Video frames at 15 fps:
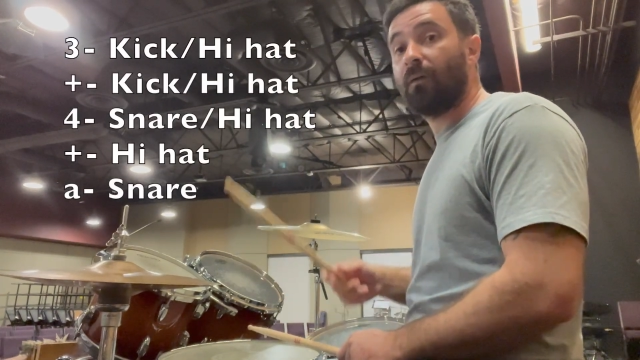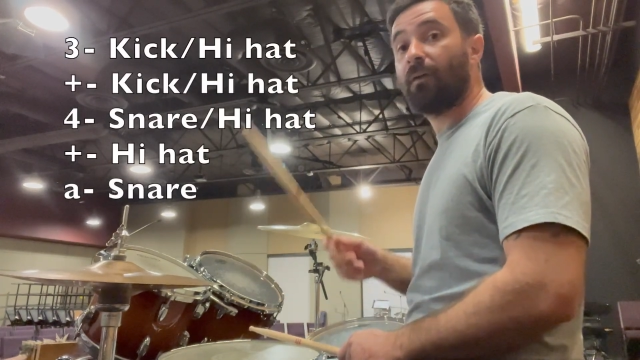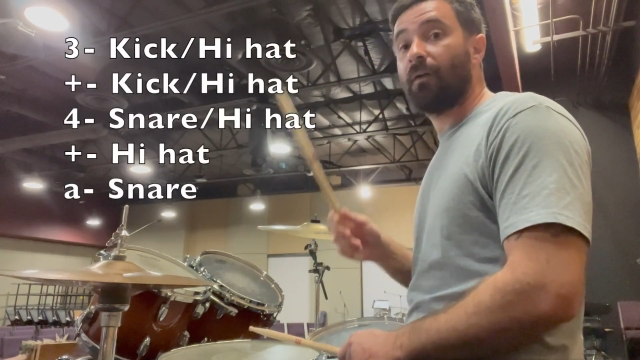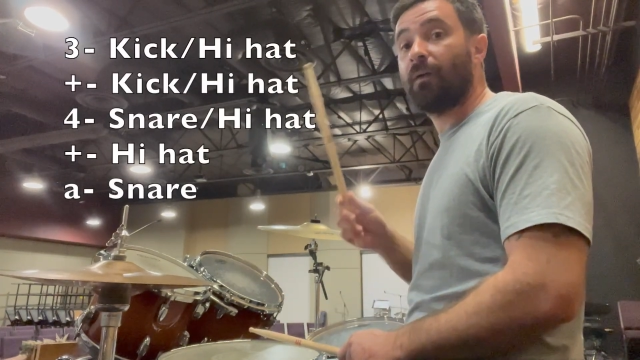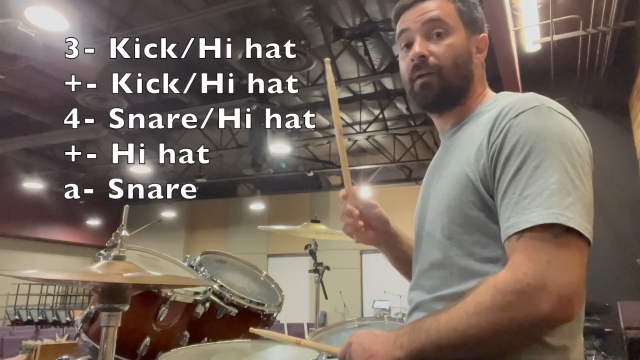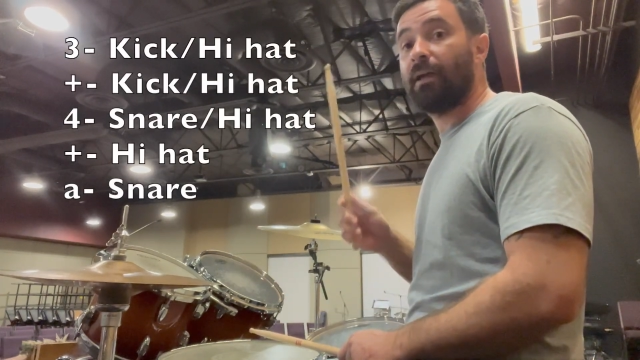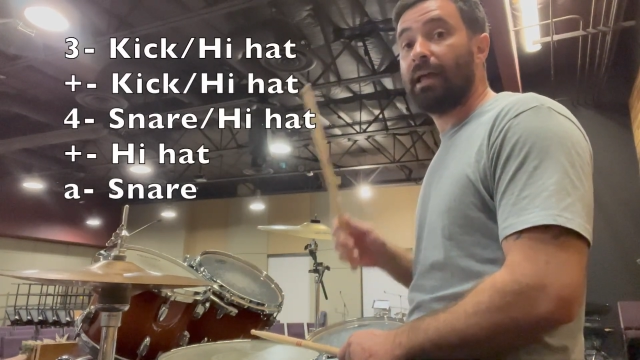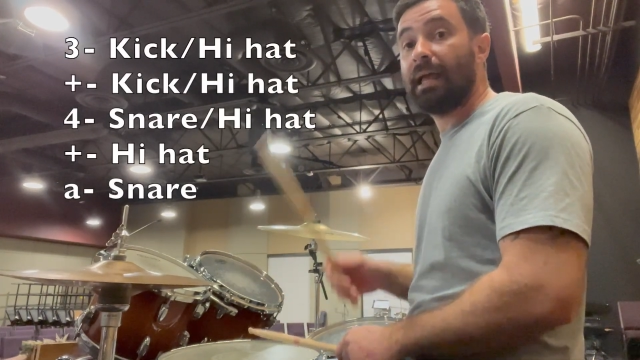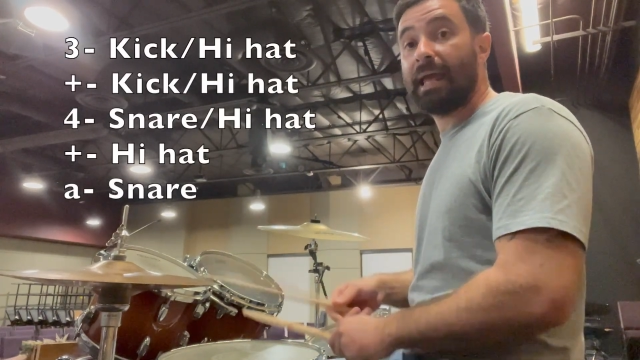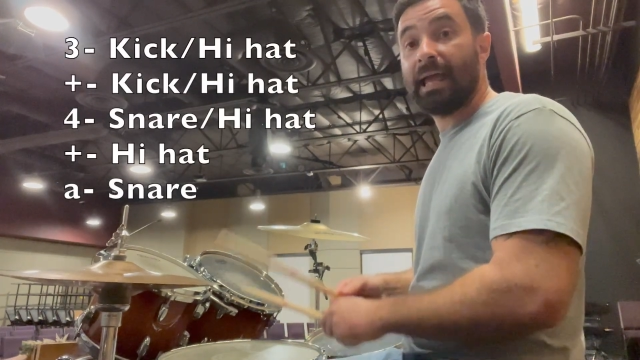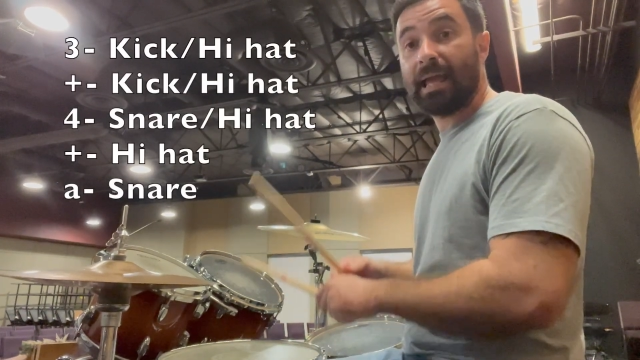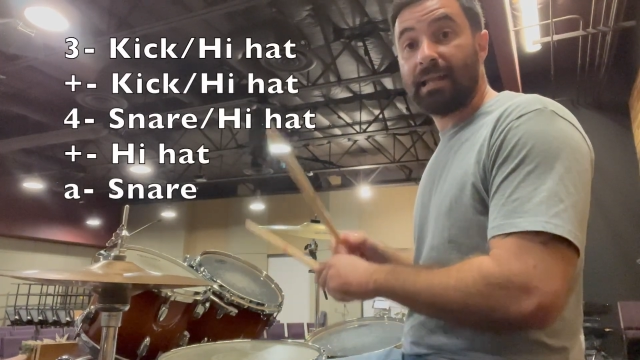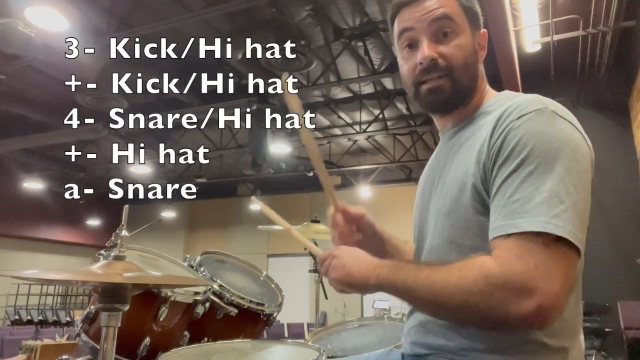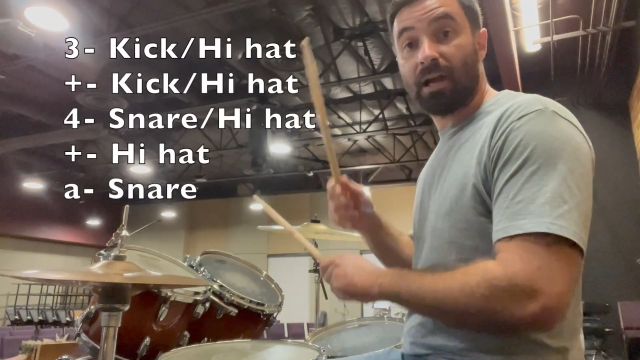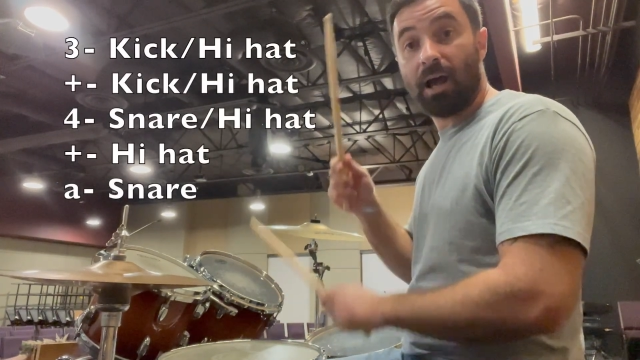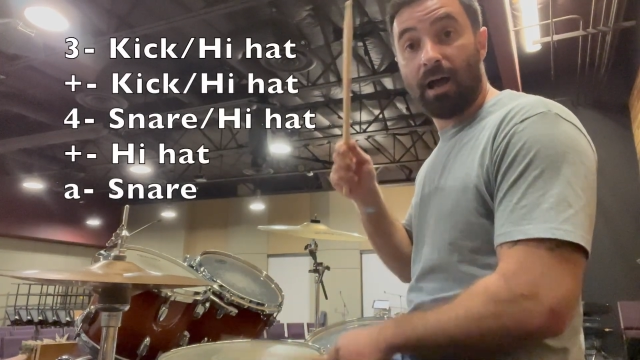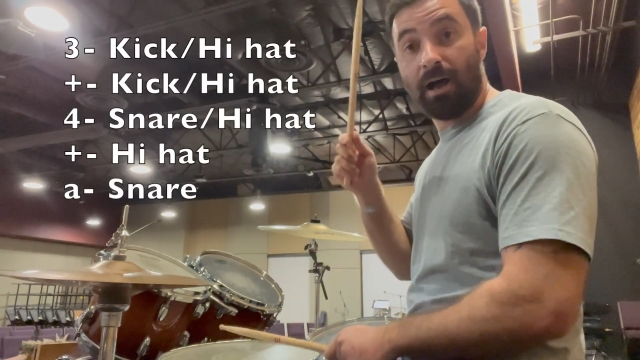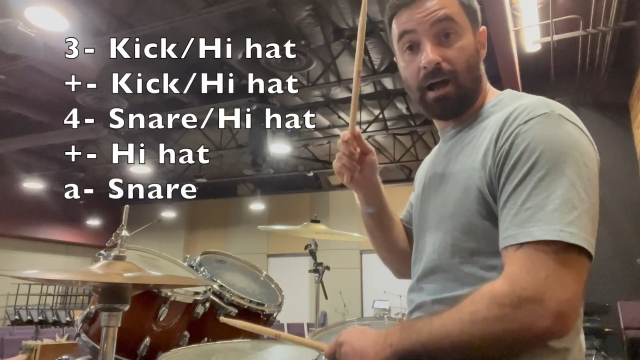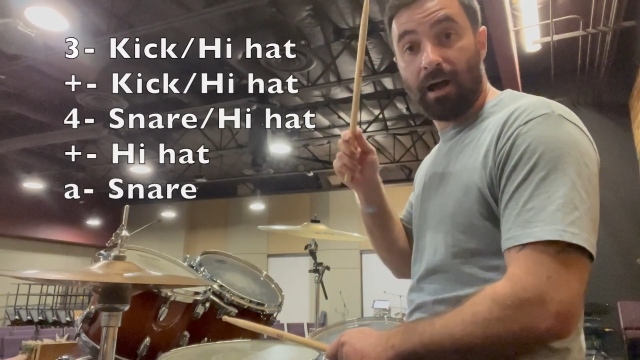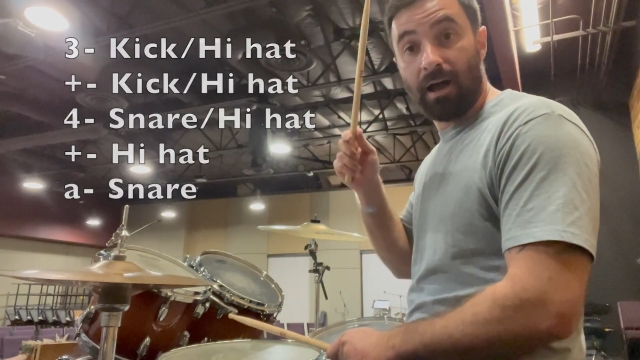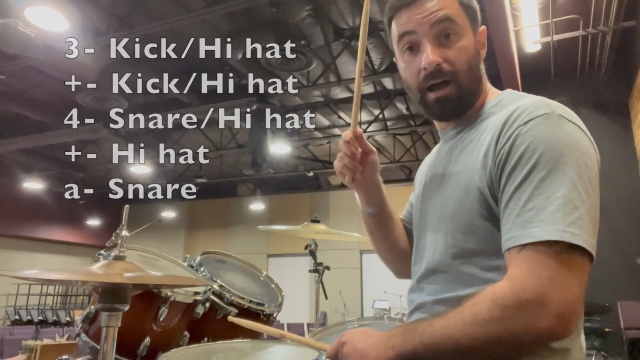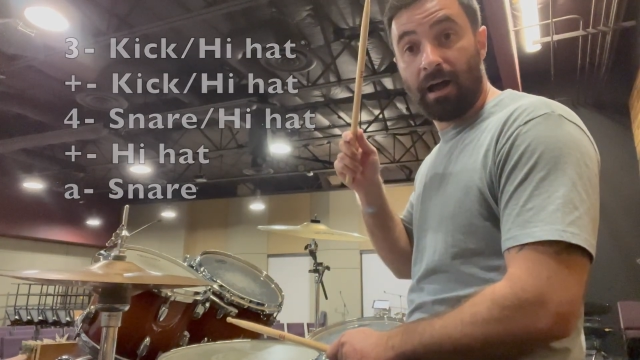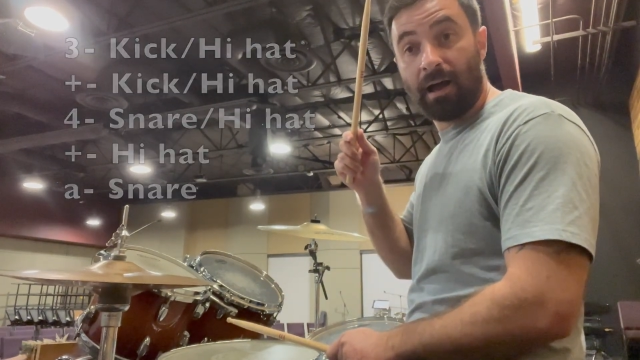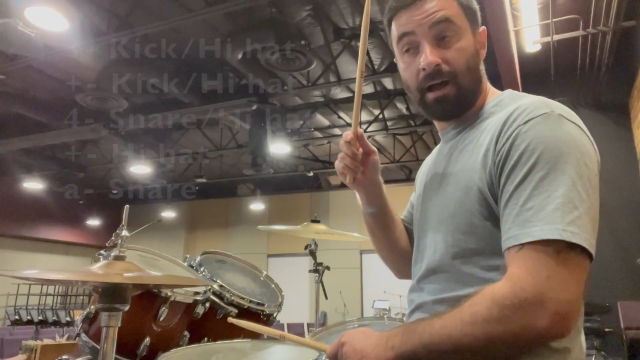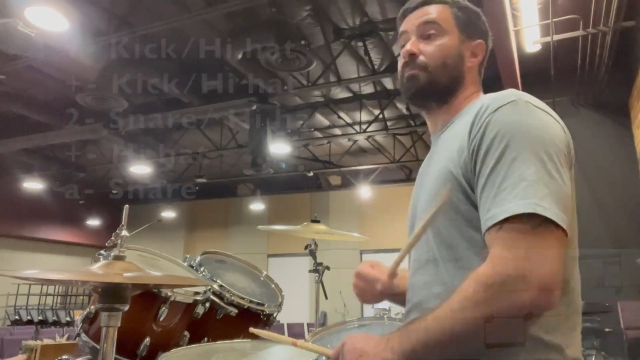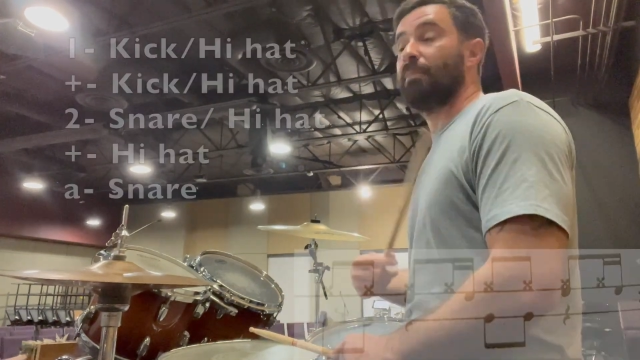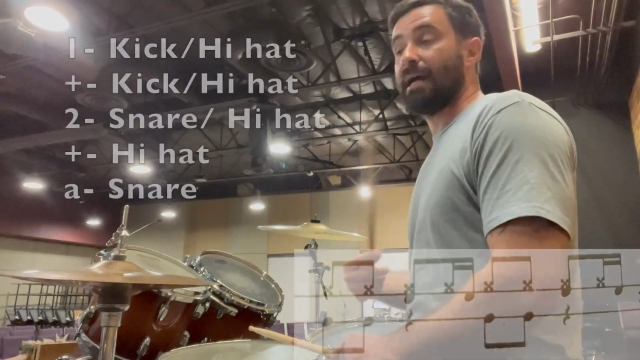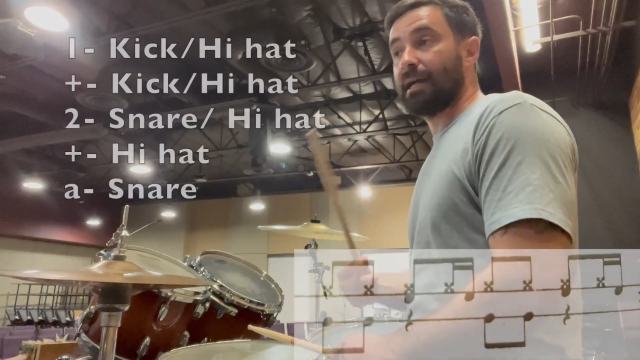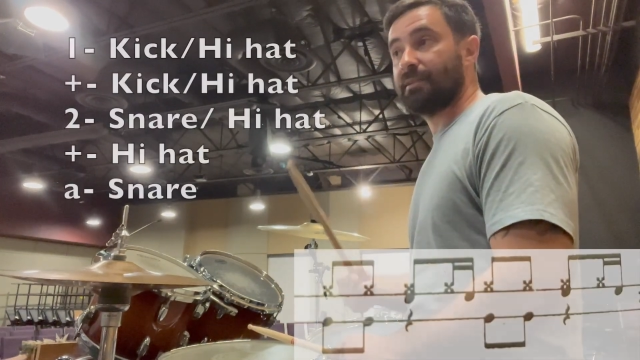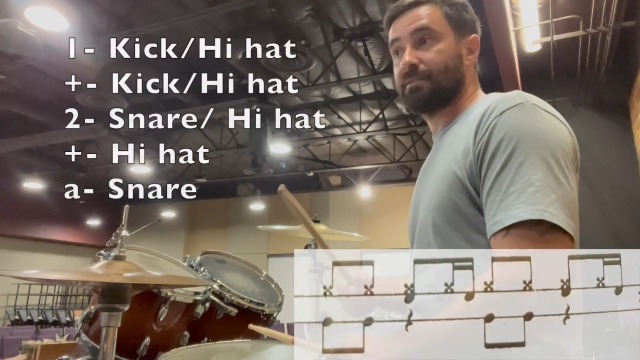4, and
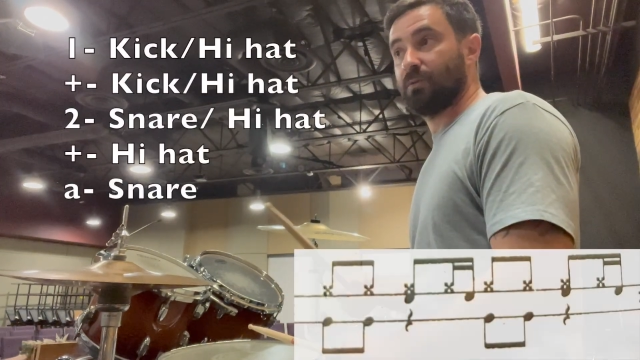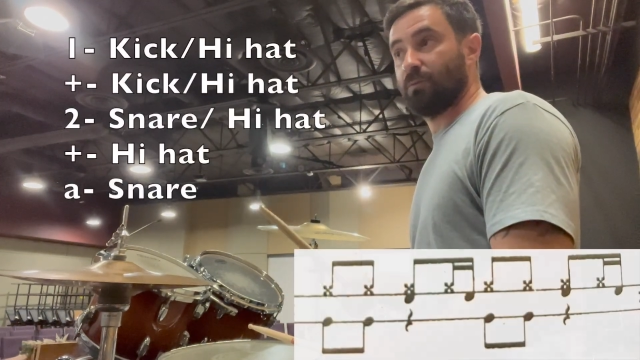back to